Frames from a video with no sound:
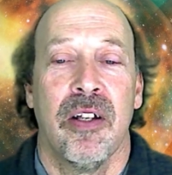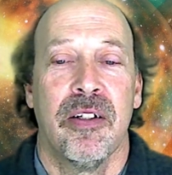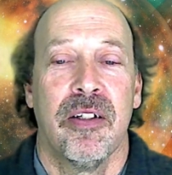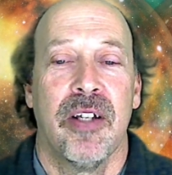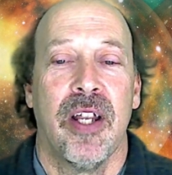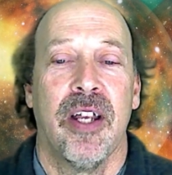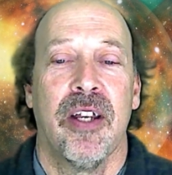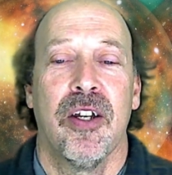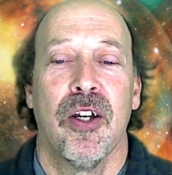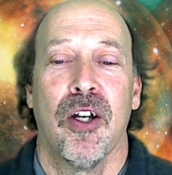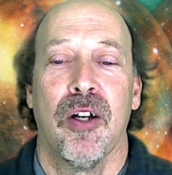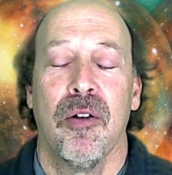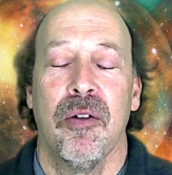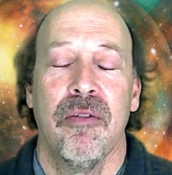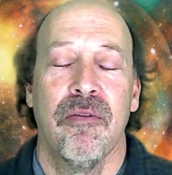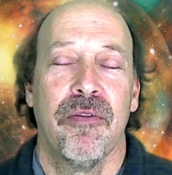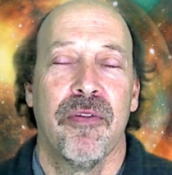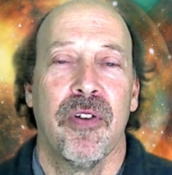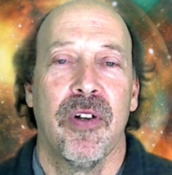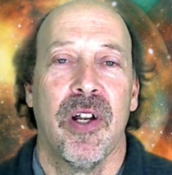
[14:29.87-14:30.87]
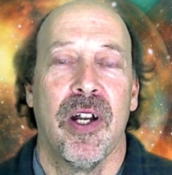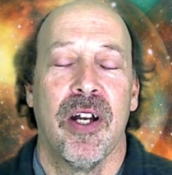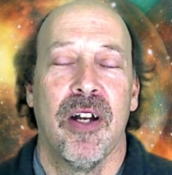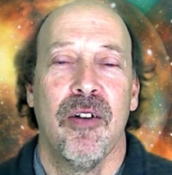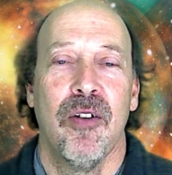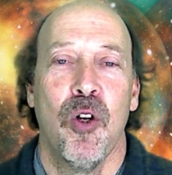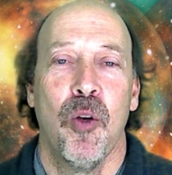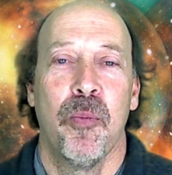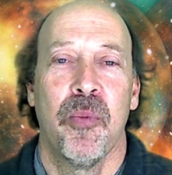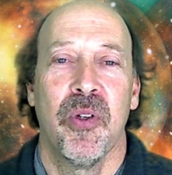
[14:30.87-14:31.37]
Take care for
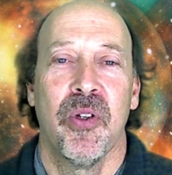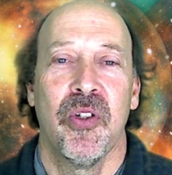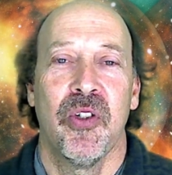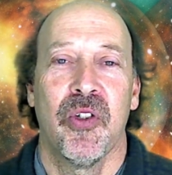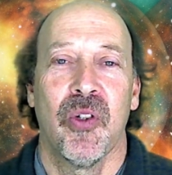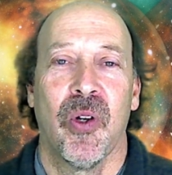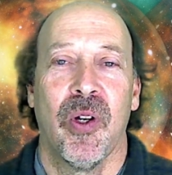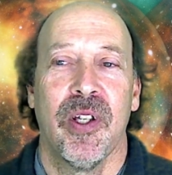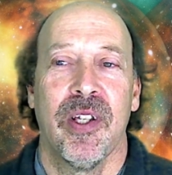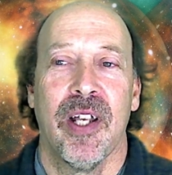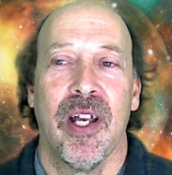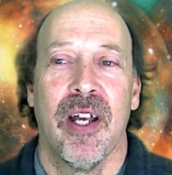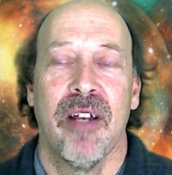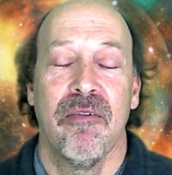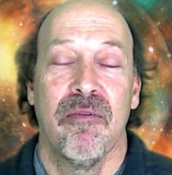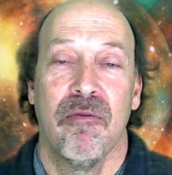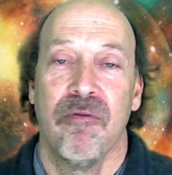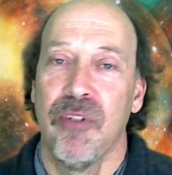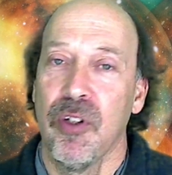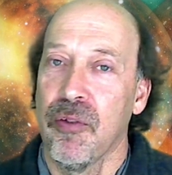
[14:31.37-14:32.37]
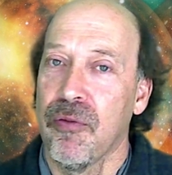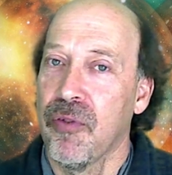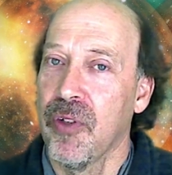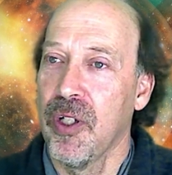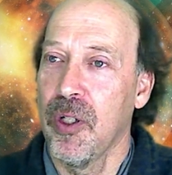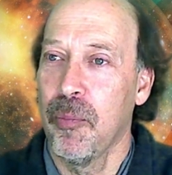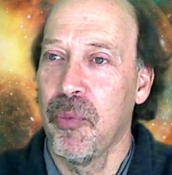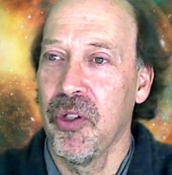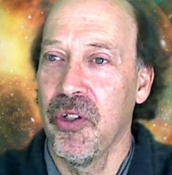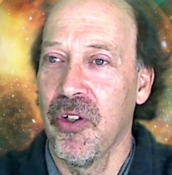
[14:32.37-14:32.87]
now. Hope you enjoyed that. Feel free
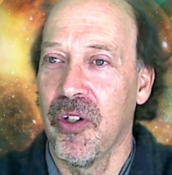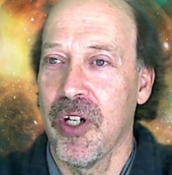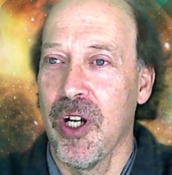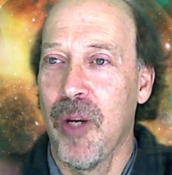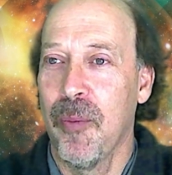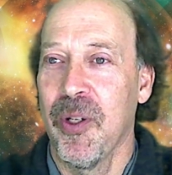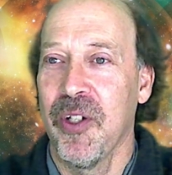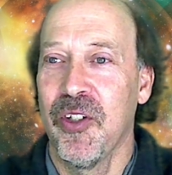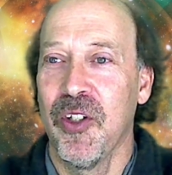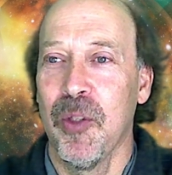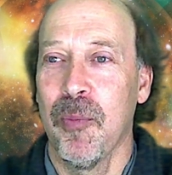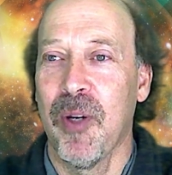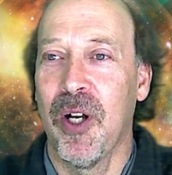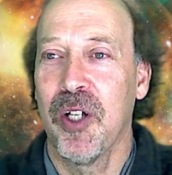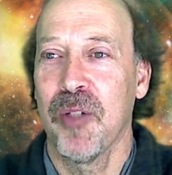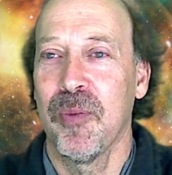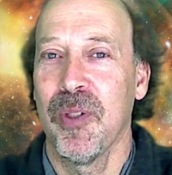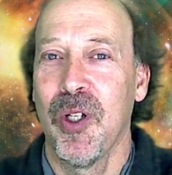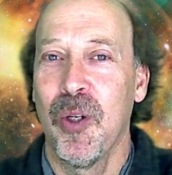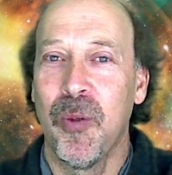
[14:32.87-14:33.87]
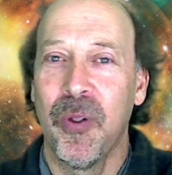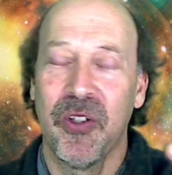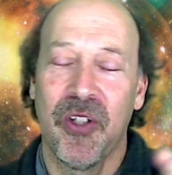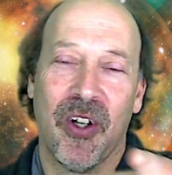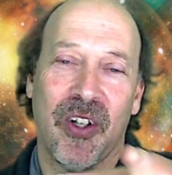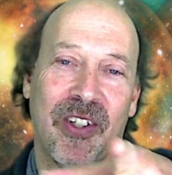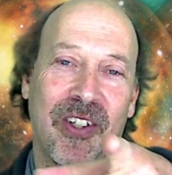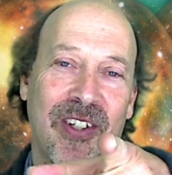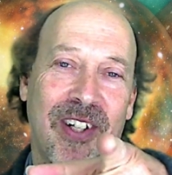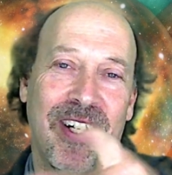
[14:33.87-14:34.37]
to put your comments in the box below. We'll
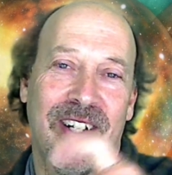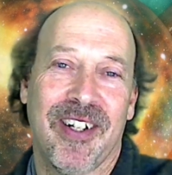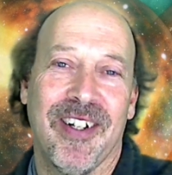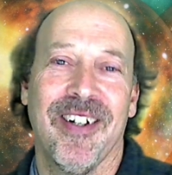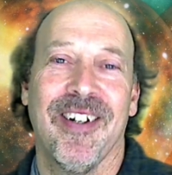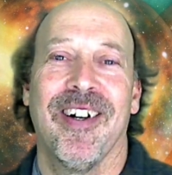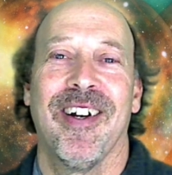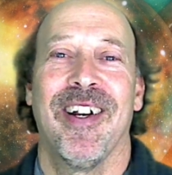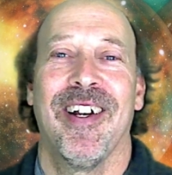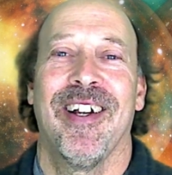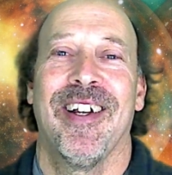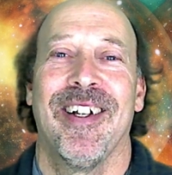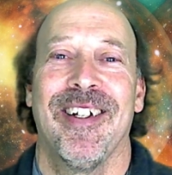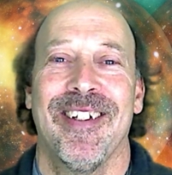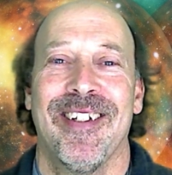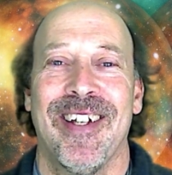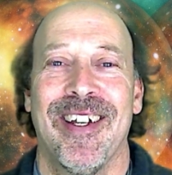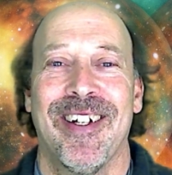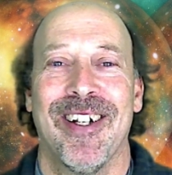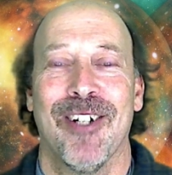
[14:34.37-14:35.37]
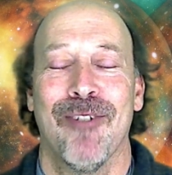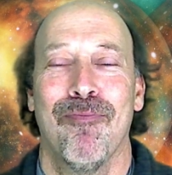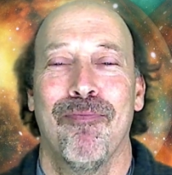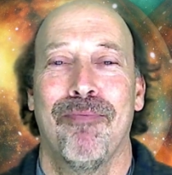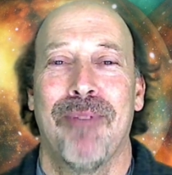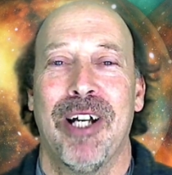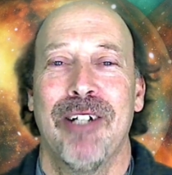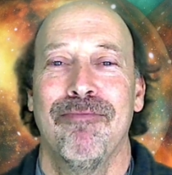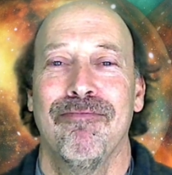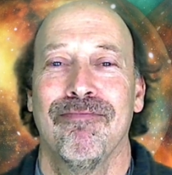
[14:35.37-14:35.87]
talk to you later, and take care.
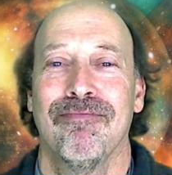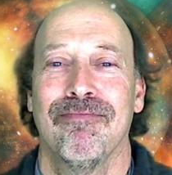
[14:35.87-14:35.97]
Bye.